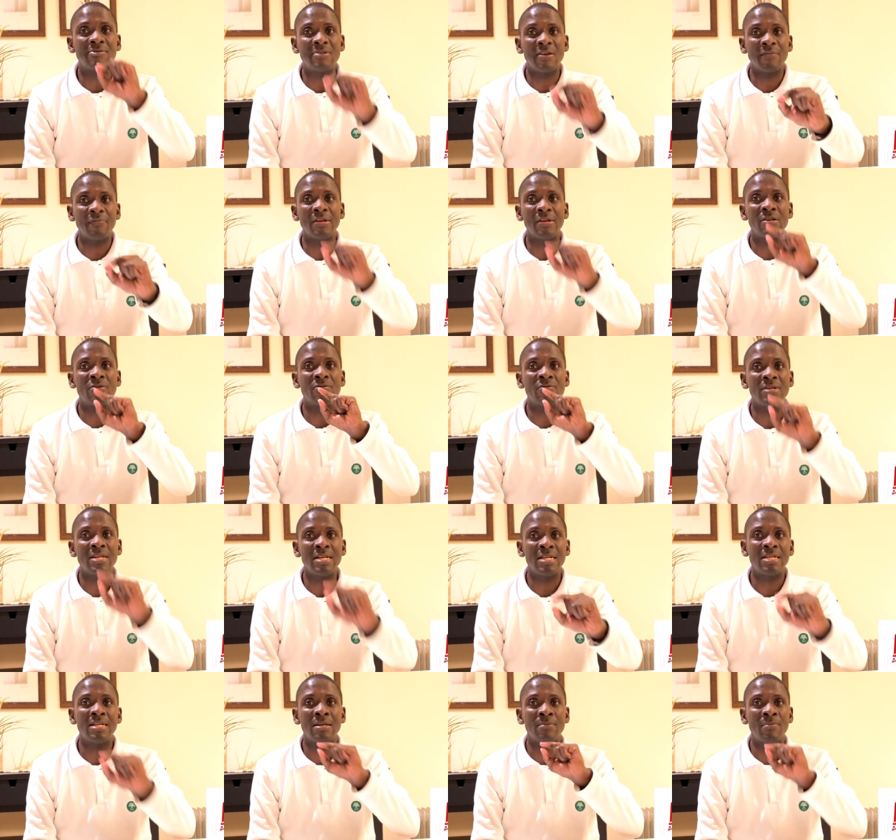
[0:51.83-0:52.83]
definitely you
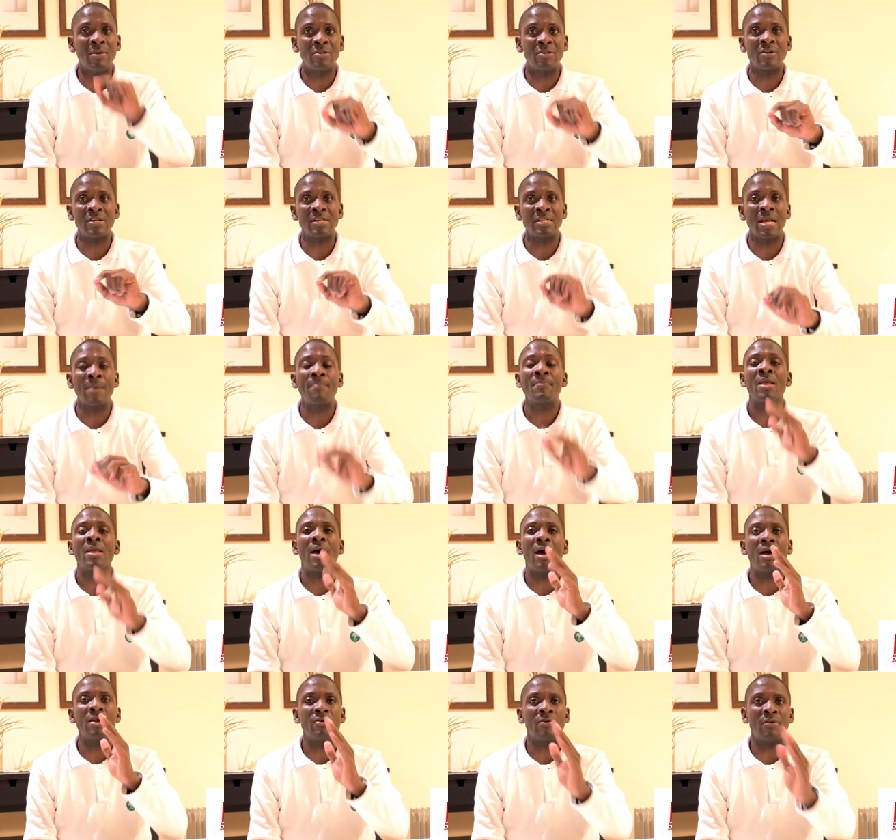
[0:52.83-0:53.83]
need in the metrash app
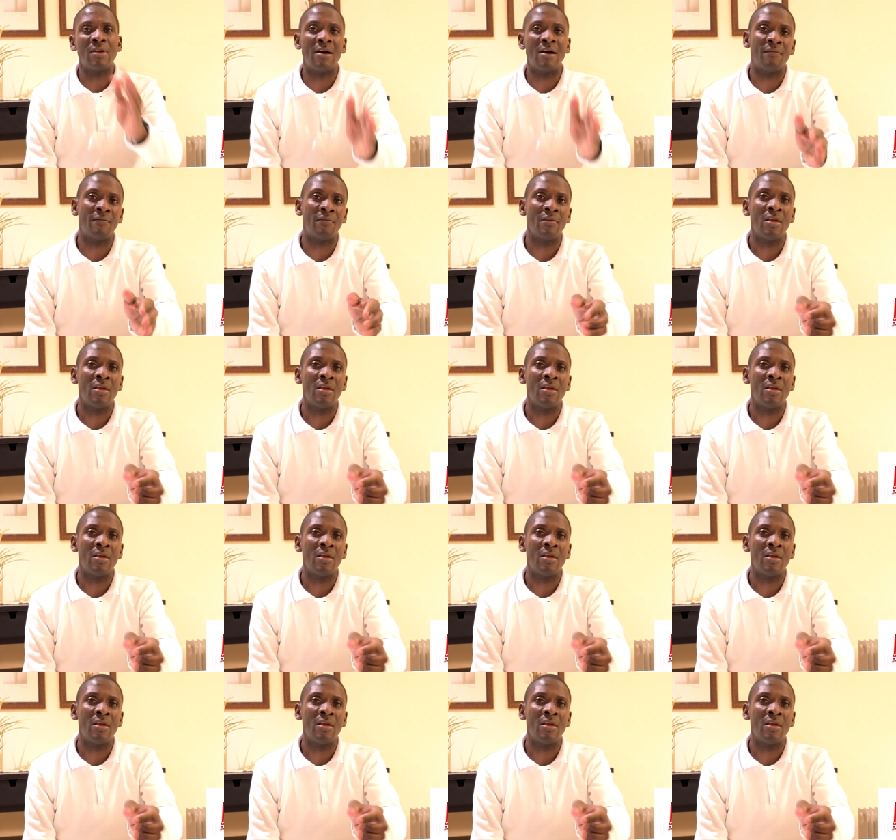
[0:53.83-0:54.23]
and you'll have,